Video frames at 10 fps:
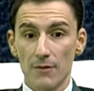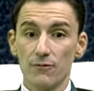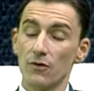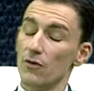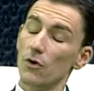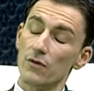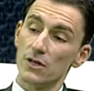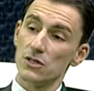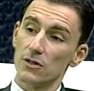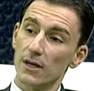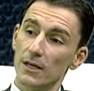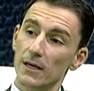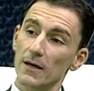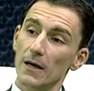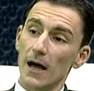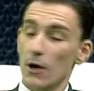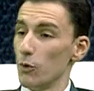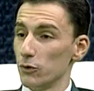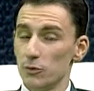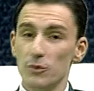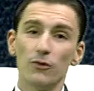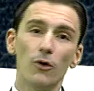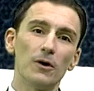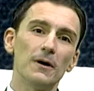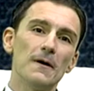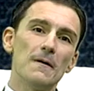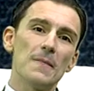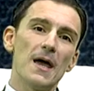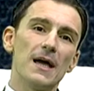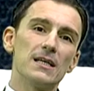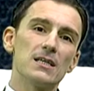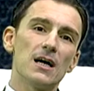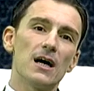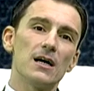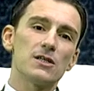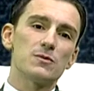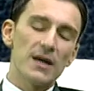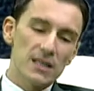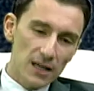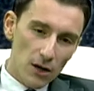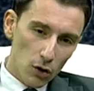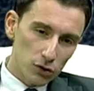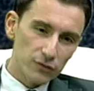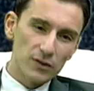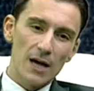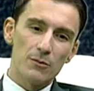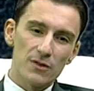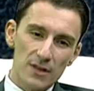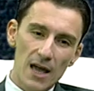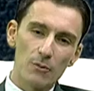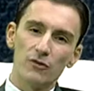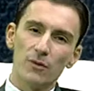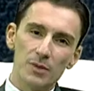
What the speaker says: for all the reason I quoted before, and spending a lot of time with them, with the